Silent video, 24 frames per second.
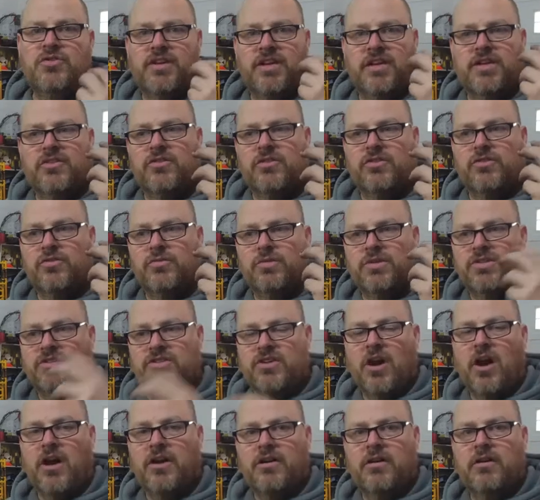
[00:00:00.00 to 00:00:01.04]
You can either do a
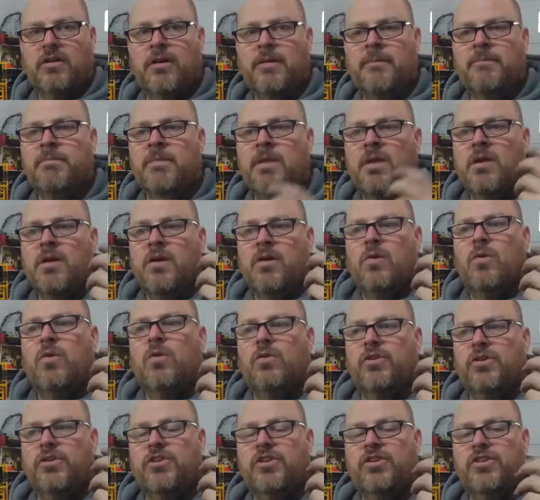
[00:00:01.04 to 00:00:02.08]
solder
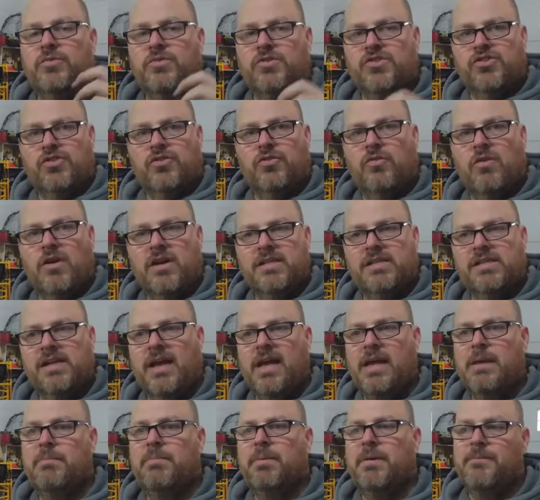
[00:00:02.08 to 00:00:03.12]
or you can do a screw-on
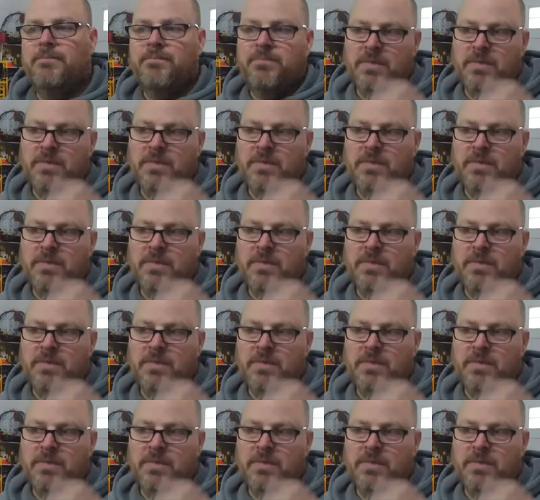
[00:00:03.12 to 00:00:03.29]
type.